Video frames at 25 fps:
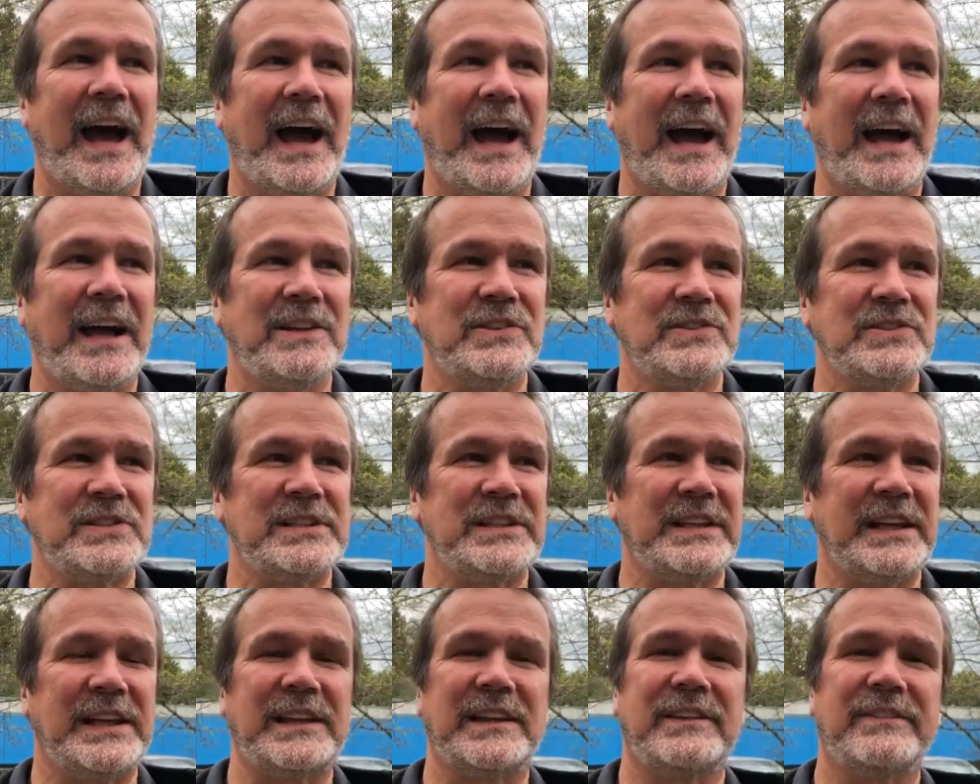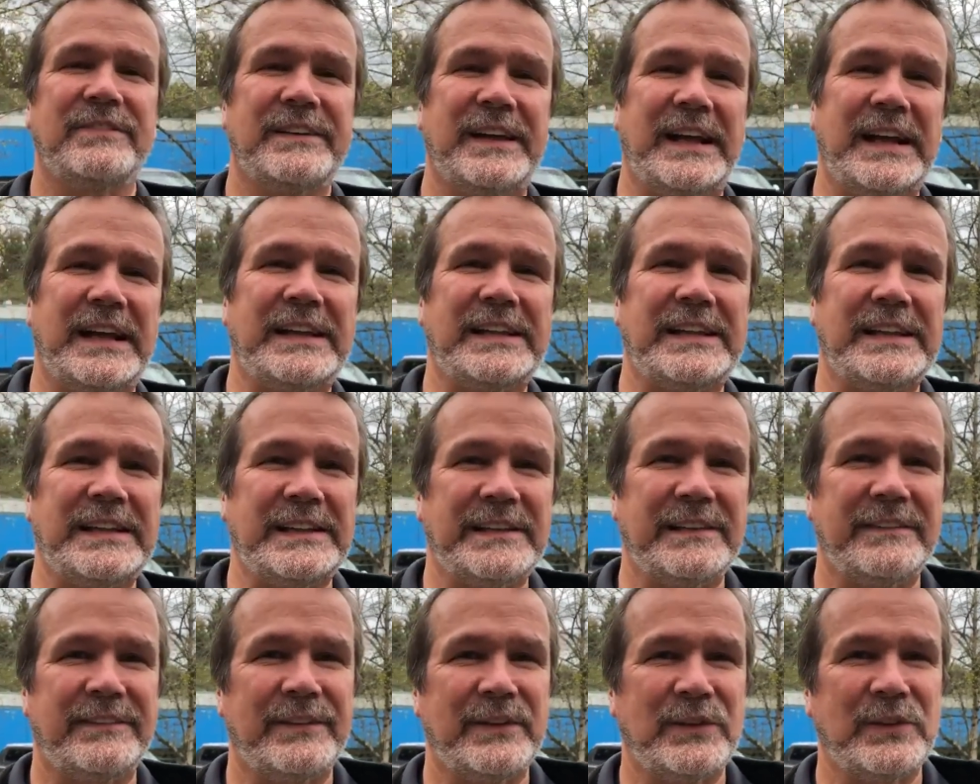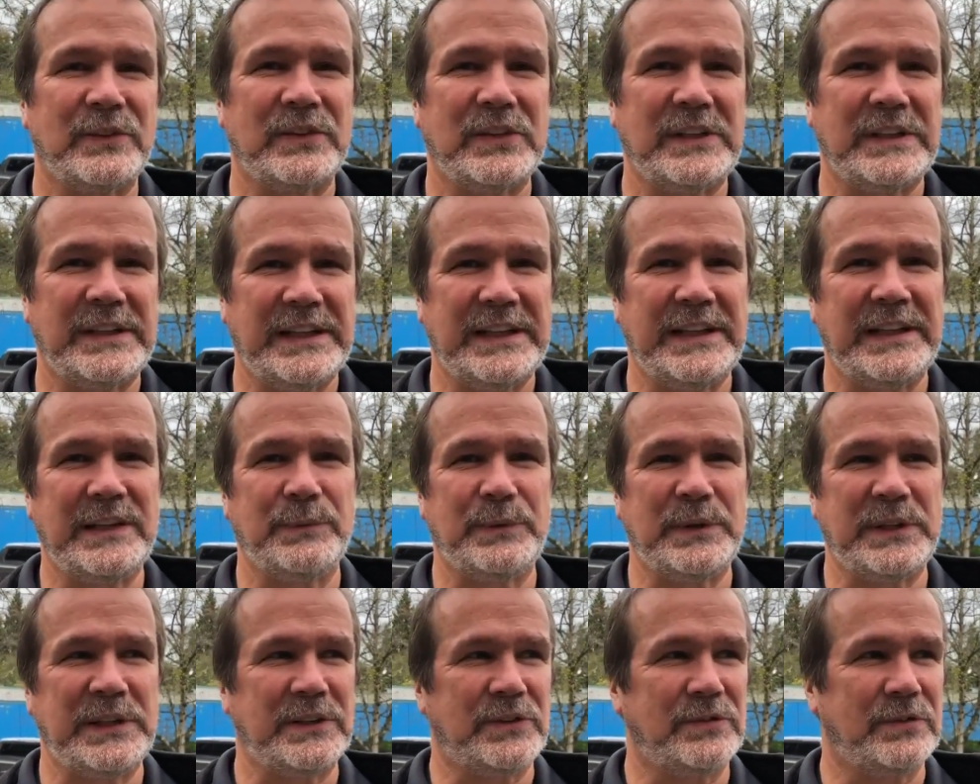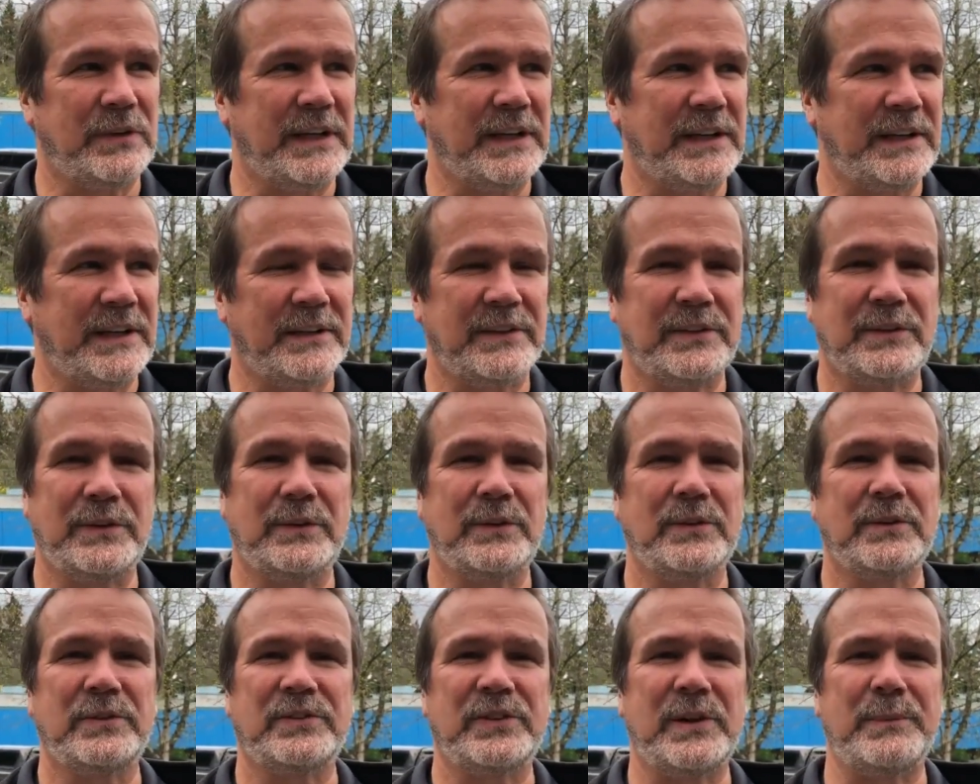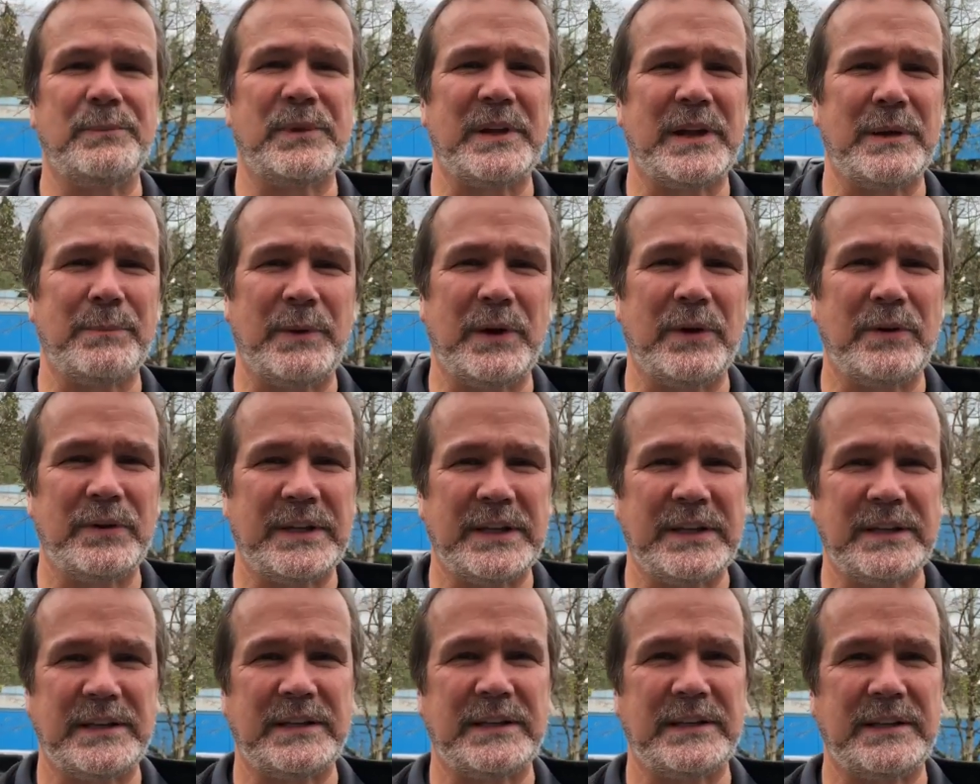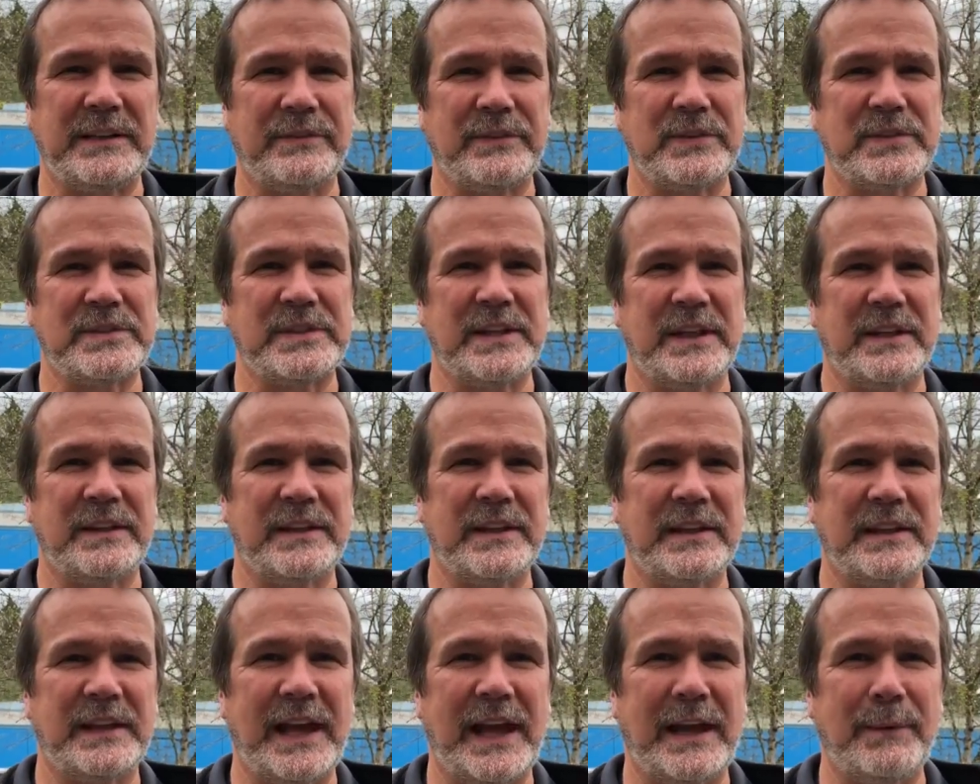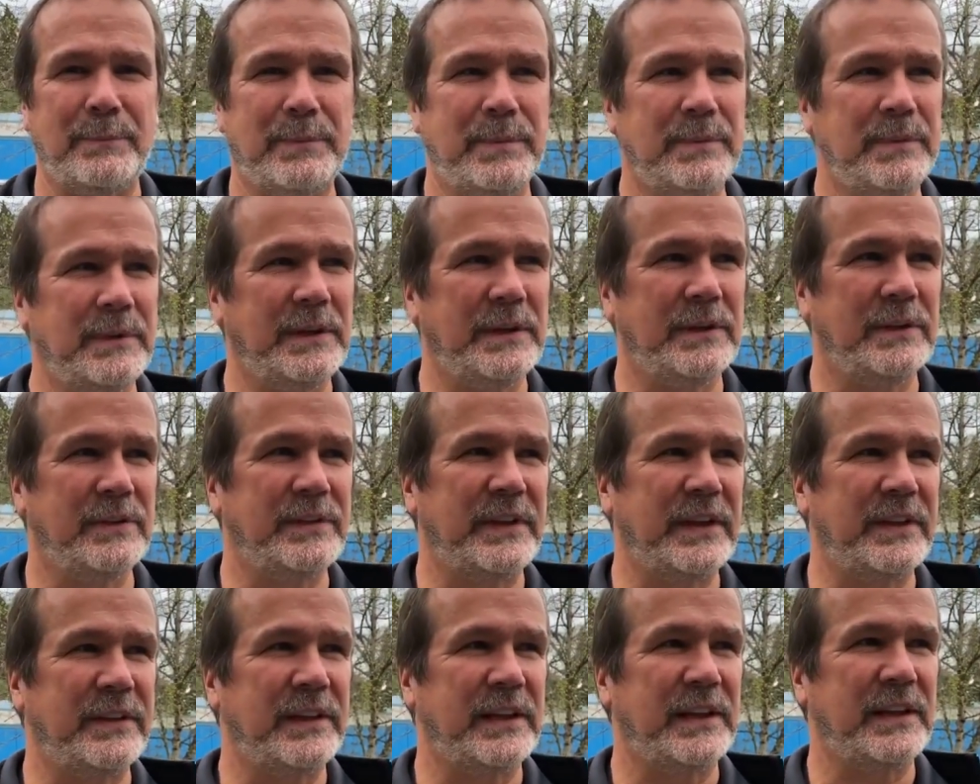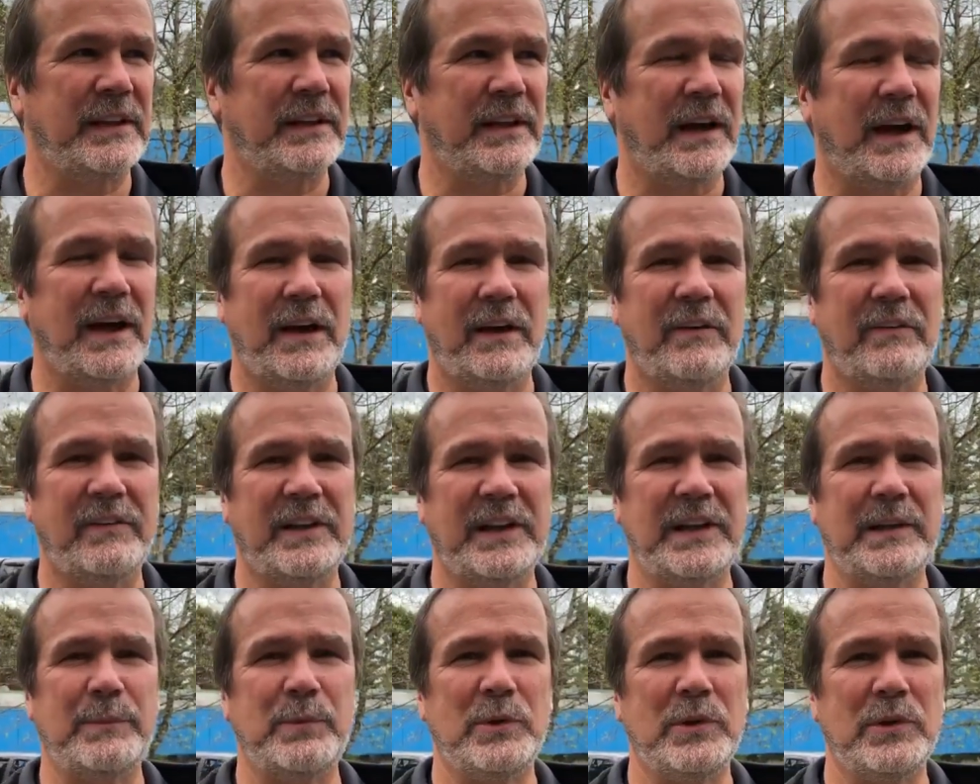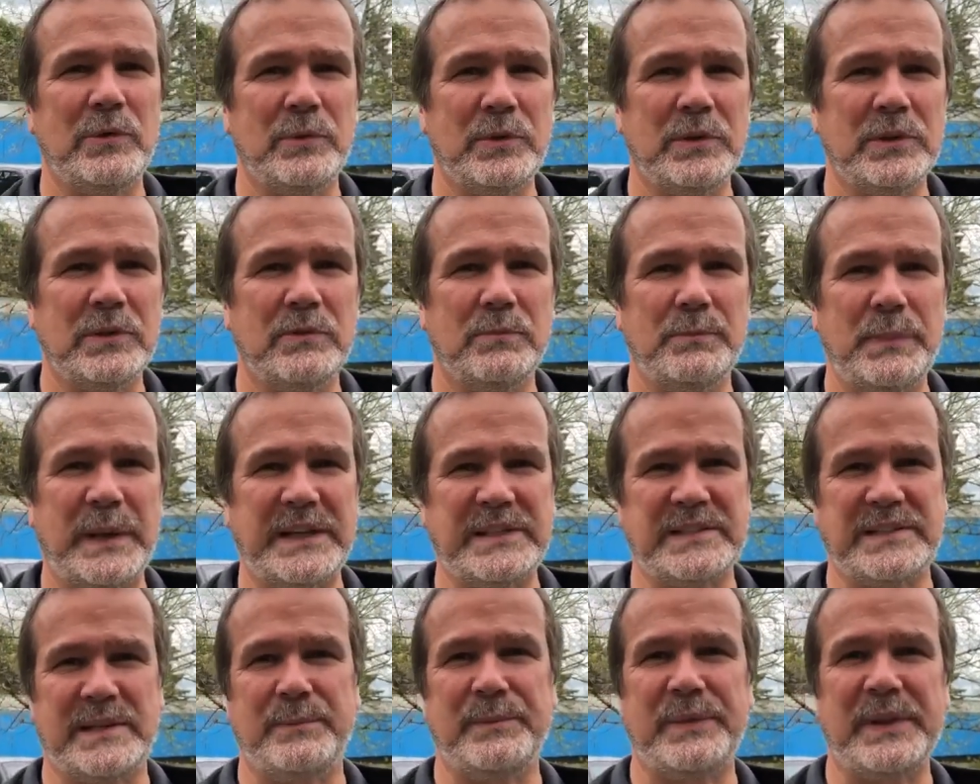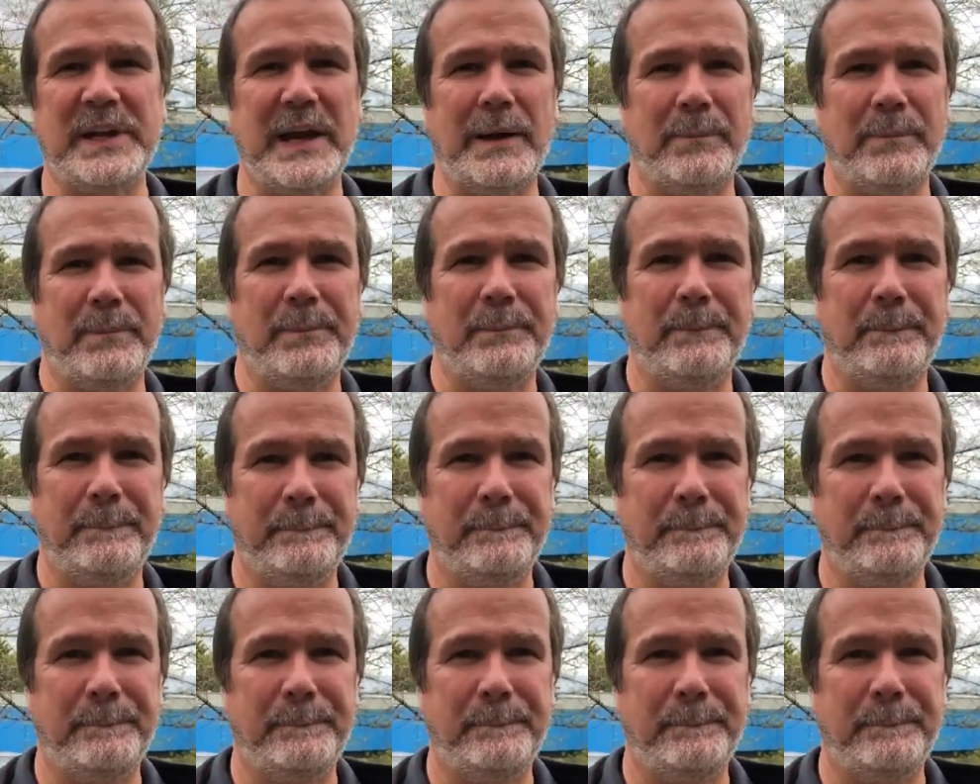I just like the fact that if there's a need, we try to do something about it, and if there's nothing nothing available, we'll make something up.